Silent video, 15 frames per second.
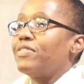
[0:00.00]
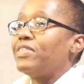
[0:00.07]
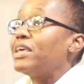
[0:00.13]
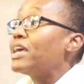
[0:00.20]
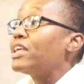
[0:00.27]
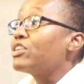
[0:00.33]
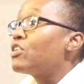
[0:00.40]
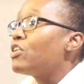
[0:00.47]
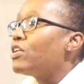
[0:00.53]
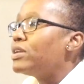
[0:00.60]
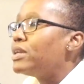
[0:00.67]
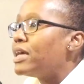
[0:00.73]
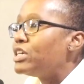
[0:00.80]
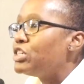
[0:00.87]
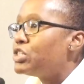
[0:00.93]
The
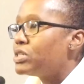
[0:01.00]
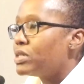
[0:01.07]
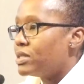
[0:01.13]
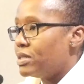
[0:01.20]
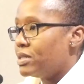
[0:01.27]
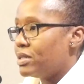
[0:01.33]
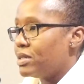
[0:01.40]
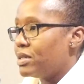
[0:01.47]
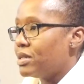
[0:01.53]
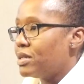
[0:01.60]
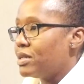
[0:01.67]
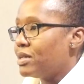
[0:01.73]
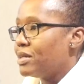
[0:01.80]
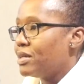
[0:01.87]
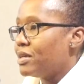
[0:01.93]
incarnation,
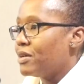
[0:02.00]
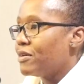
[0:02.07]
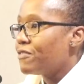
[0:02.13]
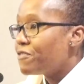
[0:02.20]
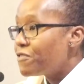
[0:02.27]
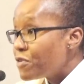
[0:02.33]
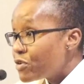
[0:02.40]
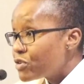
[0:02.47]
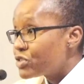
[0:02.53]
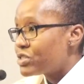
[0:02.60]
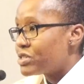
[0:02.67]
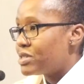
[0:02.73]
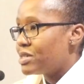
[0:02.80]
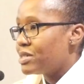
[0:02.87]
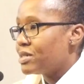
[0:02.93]

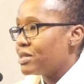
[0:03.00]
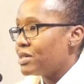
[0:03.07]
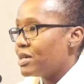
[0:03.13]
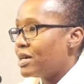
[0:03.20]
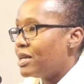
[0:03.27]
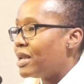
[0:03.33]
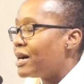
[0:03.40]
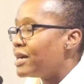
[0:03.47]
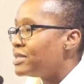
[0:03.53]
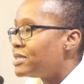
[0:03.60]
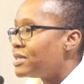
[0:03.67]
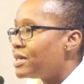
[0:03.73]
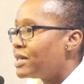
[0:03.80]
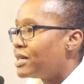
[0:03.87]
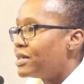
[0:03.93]
first an
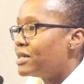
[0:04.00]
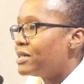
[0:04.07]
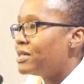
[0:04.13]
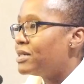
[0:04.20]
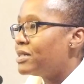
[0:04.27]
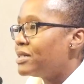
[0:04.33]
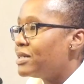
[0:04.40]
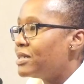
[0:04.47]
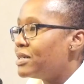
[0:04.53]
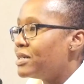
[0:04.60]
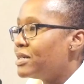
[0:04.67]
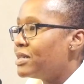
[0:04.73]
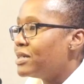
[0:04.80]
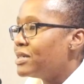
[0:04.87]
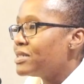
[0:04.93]
idea.
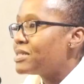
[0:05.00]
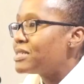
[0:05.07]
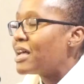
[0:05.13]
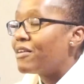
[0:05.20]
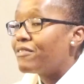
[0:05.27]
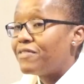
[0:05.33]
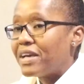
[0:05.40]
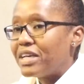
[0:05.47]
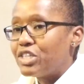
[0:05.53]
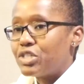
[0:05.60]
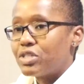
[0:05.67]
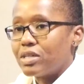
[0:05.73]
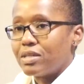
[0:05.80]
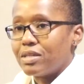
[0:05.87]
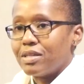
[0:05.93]

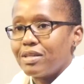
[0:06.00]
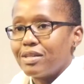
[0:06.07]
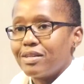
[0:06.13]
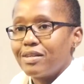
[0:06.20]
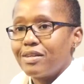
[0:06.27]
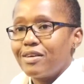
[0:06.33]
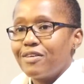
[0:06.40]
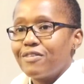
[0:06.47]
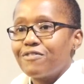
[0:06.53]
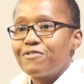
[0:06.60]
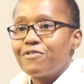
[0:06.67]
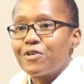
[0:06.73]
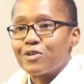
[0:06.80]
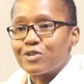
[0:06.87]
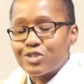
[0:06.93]
Salvation,
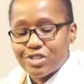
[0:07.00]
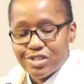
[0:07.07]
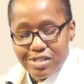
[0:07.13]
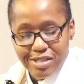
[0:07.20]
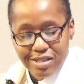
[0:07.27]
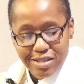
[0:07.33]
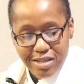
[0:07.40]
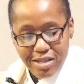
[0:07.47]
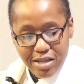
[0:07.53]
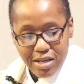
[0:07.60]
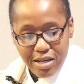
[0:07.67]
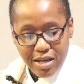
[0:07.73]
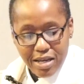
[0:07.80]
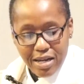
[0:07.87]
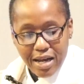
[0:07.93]
first
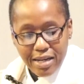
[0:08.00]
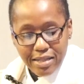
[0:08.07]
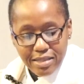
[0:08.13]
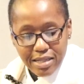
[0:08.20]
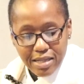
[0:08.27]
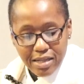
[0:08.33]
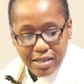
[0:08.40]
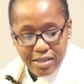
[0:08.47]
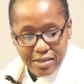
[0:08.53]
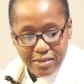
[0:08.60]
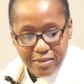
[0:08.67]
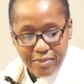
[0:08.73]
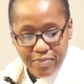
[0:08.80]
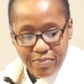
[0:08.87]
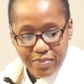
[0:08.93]
an idea.
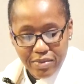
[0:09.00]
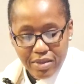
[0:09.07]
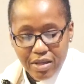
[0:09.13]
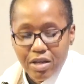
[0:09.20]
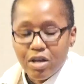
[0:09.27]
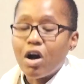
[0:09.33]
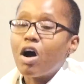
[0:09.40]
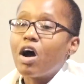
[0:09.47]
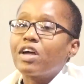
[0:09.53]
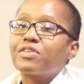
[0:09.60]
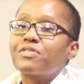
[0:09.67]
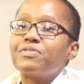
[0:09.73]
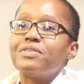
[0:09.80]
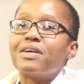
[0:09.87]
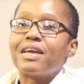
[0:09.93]

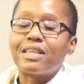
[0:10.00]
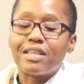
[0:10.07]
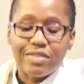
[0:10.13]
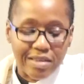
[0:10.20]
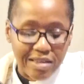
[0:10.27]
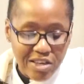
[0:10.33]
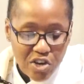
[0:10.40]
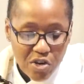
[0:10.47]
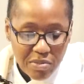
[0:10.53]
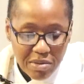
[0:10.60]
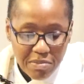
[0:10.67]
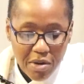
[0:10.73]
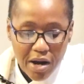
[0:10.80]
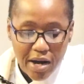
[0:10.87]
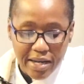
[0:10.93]
God created the
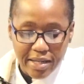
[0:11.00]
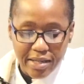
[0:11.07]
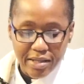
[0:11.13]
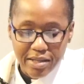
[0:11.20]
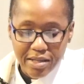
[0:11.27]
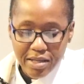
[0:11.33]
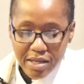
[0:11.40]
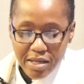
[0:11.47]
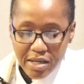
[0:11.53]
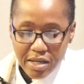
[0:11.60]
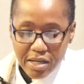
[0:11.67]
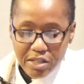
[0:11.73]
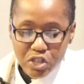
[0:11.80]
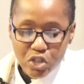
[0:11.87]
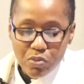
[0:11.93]
human body
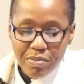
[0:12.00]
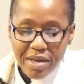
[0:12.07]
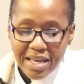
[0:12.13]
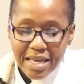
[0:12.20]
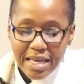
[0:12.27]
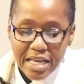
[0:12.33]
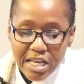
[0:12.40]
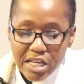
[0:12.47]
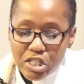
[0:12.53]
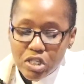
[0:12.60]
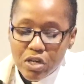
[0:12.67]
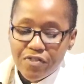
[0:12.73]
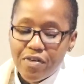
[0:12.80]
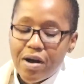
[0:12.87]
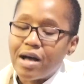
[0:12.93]
to make each
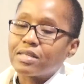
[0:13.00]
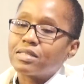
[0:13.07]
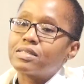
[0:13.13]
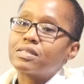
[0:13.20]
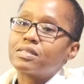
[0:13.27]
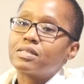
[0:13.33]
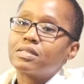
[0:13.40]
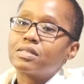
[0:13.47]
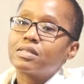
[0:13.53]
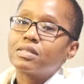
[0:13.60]
of us